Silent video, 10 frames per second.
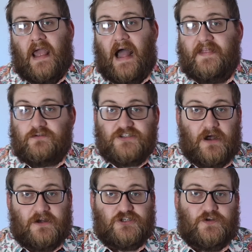And they'll
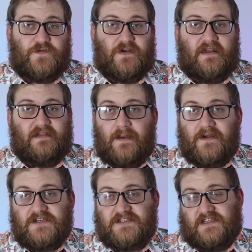charge you for any
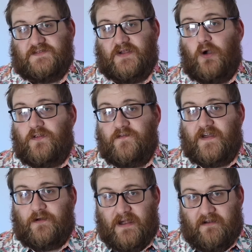damage that's beyond
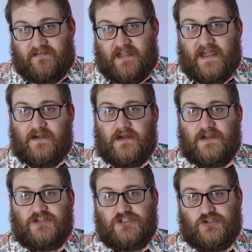fair wear and tear
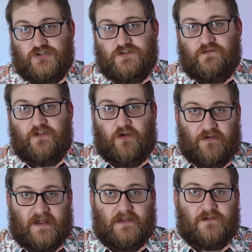should you return
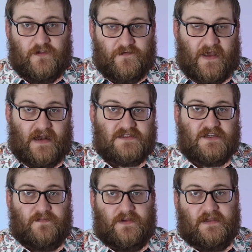it to the finance
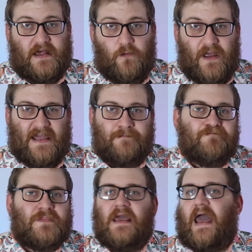company in that way.
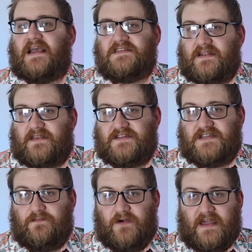Exactly the
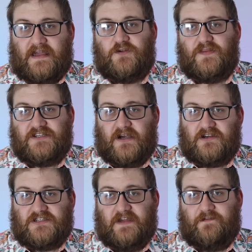same way you'd be
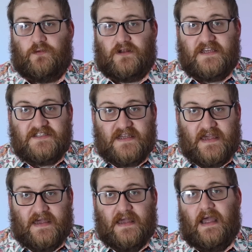charged if you were leasing
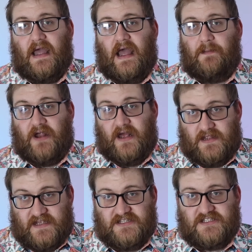it, but a
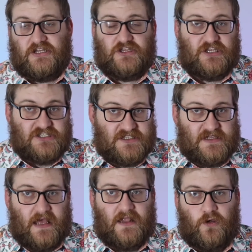lease doesn't
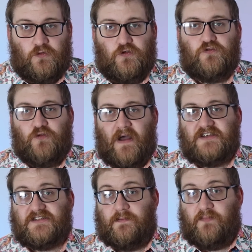allow you to
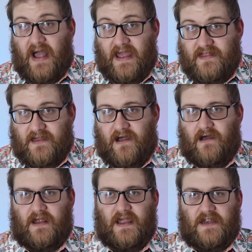actually buy the
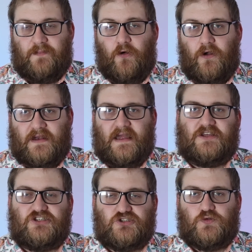car at any point.
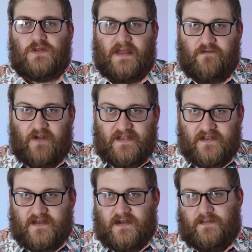It's solely a
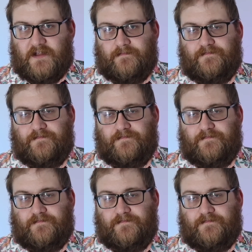rental agreement.